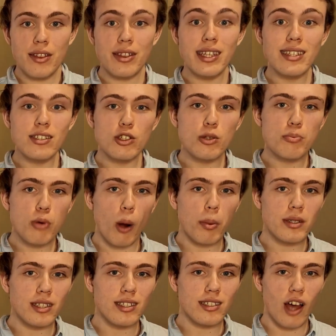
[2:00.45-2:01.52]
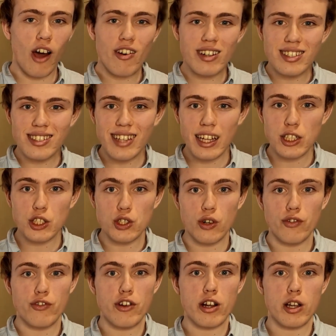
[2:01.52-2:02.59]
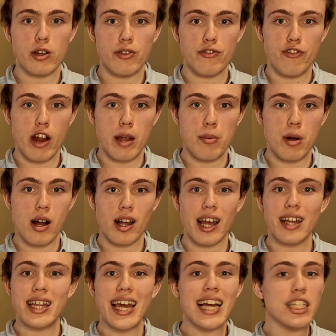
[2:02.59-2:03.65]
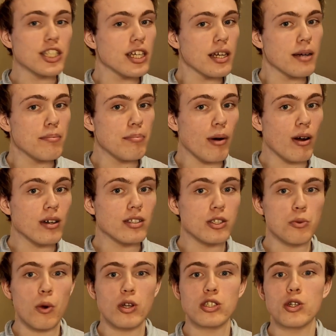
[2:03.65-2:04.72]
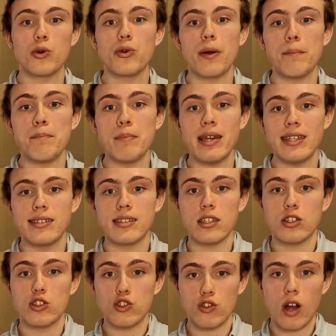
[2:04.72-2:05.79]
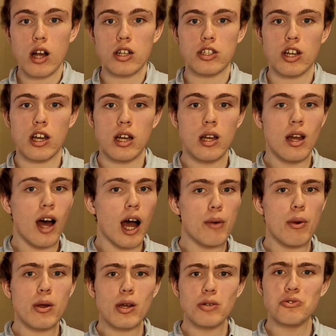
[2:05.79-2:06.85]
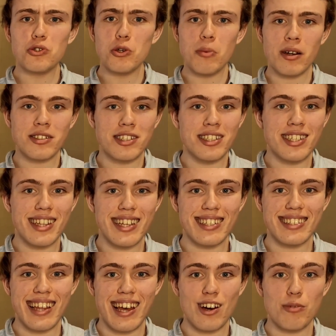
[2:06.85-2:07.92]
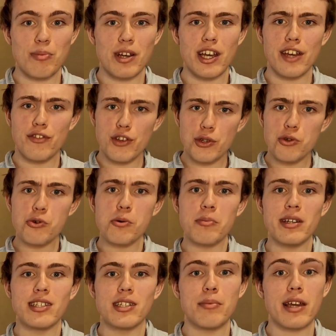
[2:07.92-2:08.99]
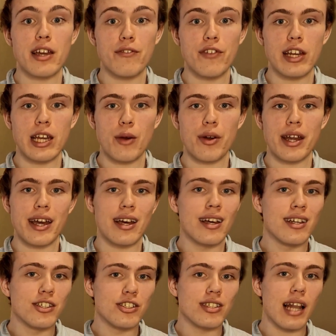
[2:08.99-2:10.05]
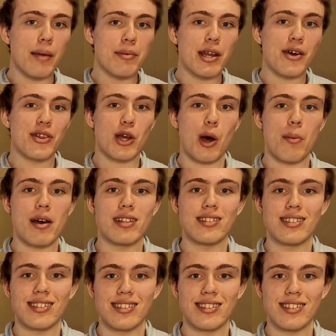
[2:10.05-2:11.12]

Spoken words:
These two properties are essential for a good framework, and they actually combine to what is called a MECE structure. I won't go too much into this now, but if you do want me to make a video on it, just let me know in the comments.